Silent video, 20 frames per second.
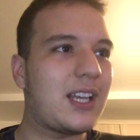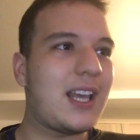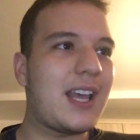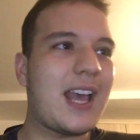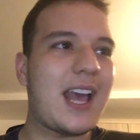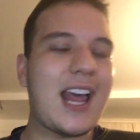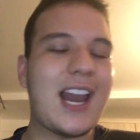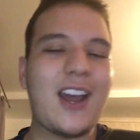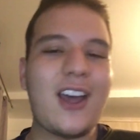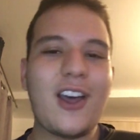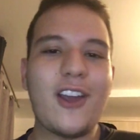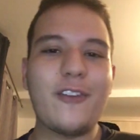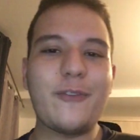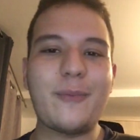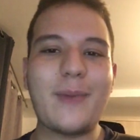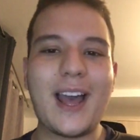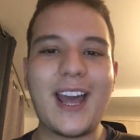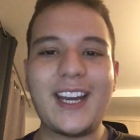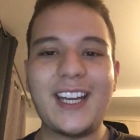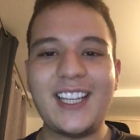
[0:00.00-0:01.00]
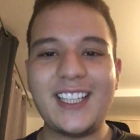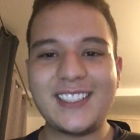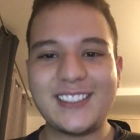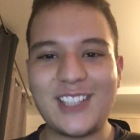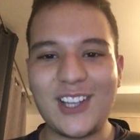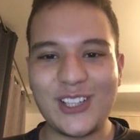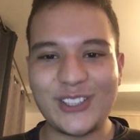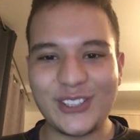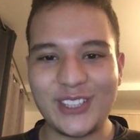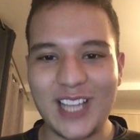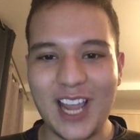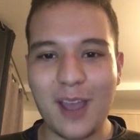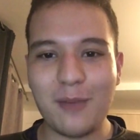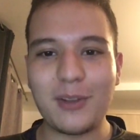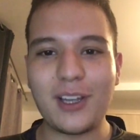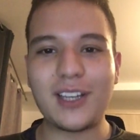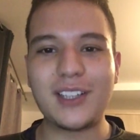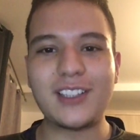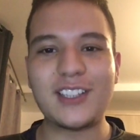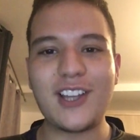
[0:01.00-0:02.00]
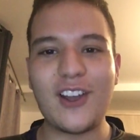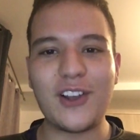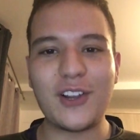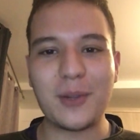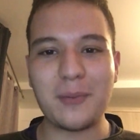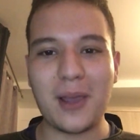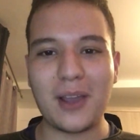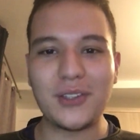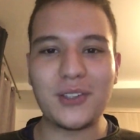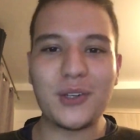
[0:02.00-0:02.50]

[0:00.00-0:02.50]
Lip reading: Hello, everybody. So today I'm going to talk about